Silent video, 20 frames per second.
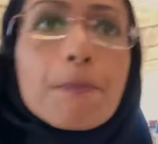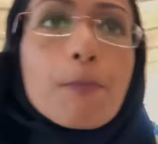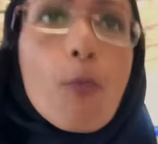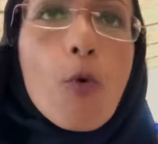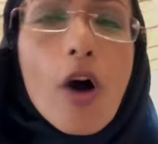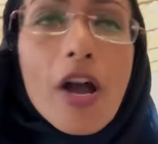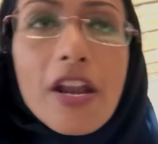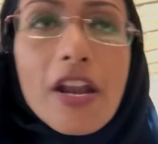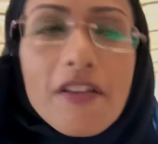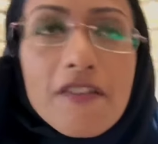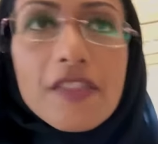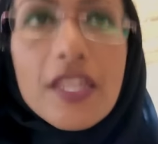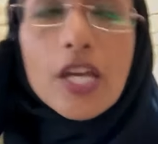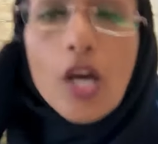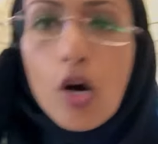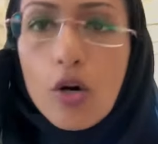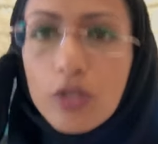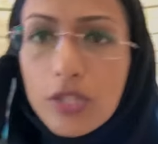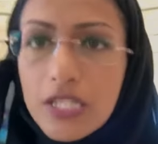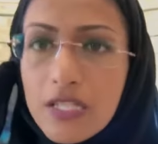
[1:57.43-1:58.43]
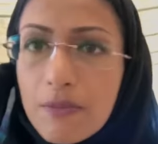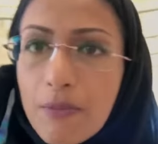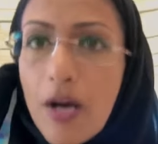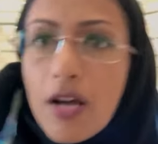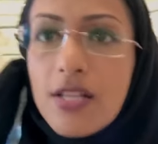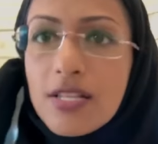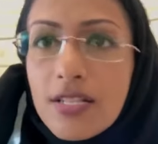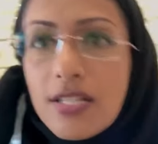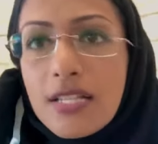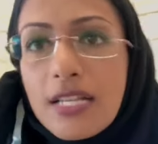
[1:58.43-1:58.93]
One of the oldest
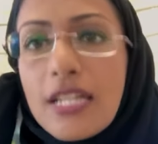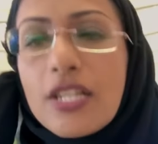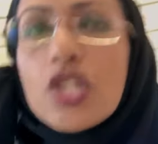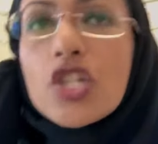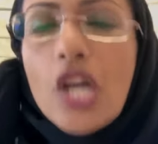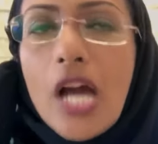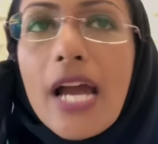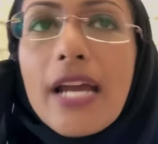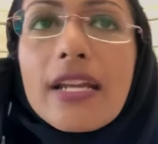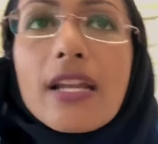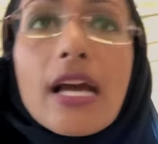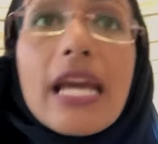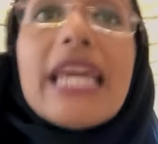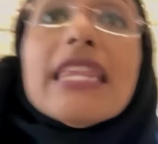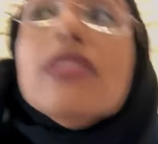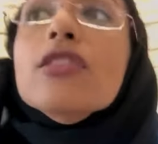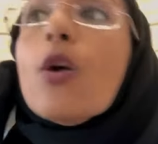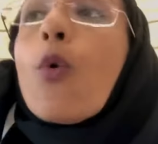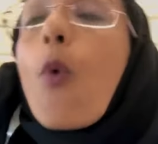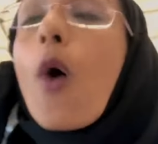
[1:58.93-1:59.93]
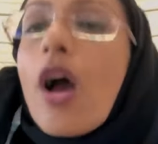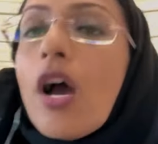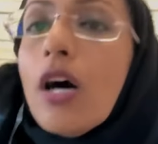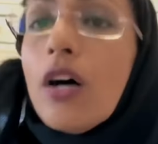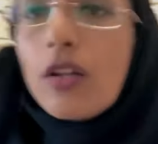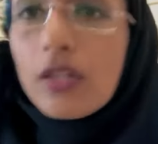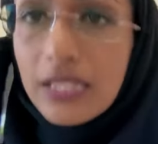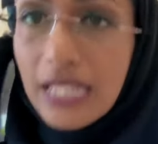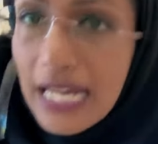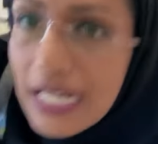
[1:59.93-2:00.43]
mosques in China, in the
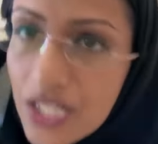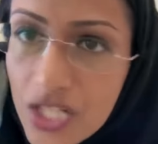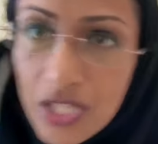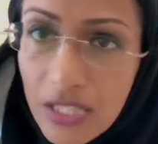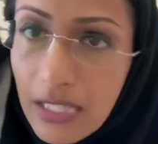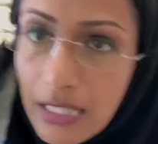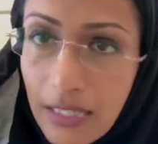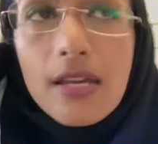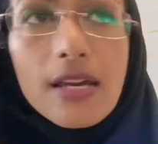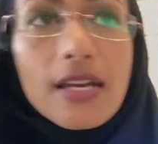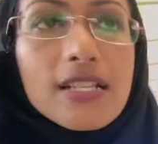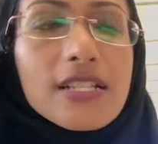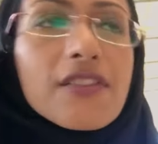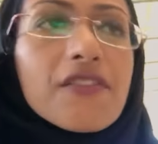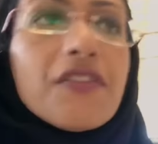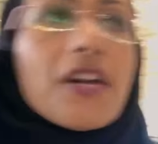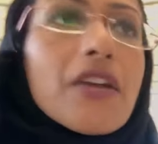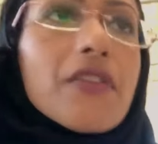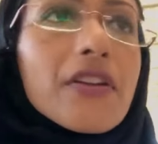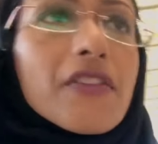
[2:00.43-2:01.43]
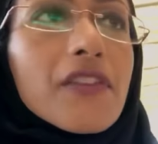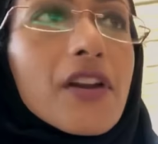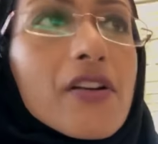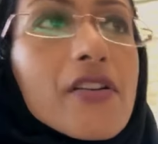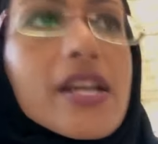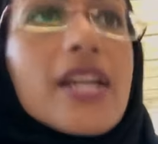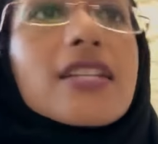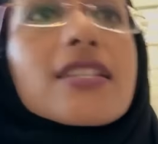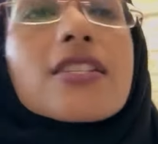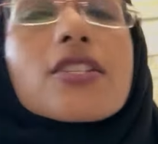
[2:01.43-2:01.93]
world actually. It's a very, very
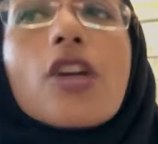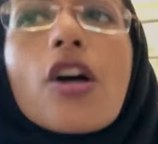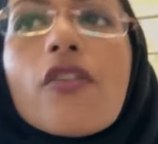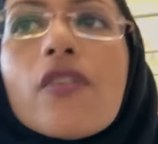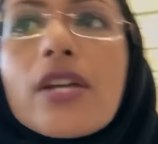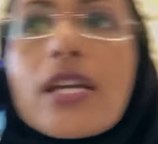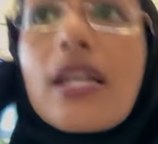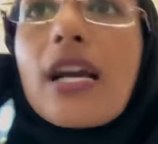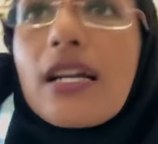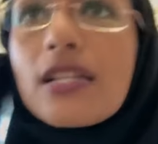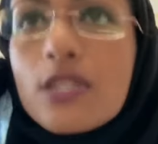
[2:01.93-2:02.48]
historic and